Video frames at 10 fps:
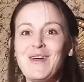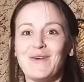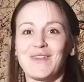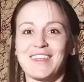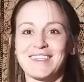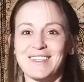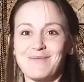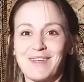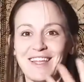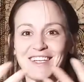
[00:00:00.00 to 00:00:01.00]
with the
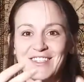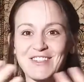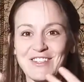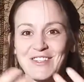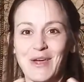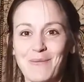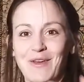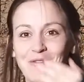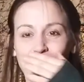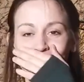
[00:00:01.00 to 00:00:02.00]
stimulation just
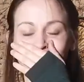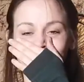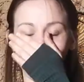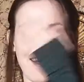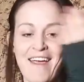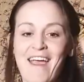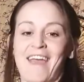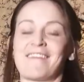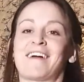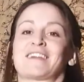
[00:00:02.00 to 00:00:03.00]
coming from there
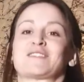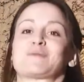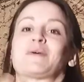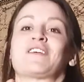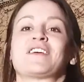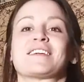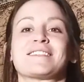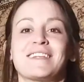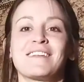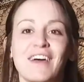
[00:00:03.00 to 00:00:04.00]
and not
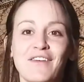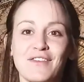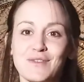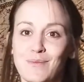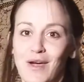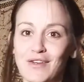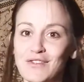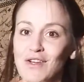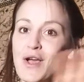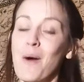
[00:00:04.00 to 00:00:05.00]
experiencing life as much.
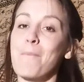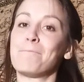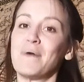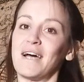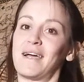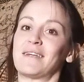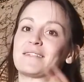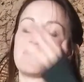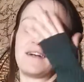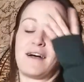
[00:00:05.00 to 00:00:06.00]
But
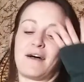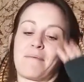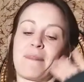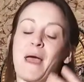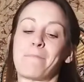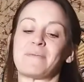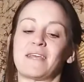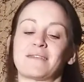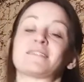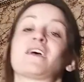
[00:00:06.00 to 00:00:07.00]
that
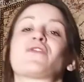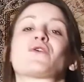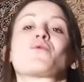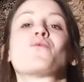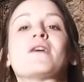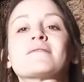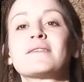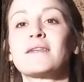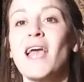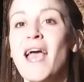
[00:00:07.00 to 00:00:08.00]
being said, there
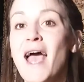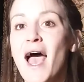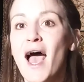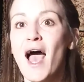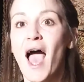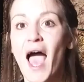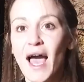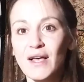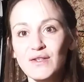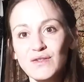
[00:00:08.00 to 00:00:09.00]
wasn't
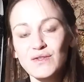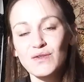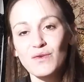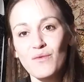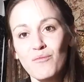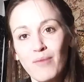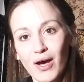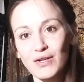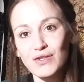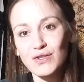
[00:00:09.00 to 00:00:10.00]
as
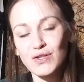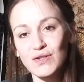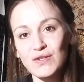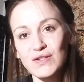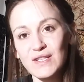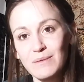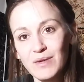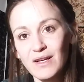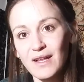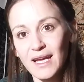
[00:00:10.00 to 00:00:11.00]
much to
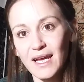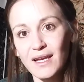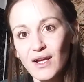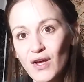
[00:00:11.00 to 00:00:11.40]
stimulate,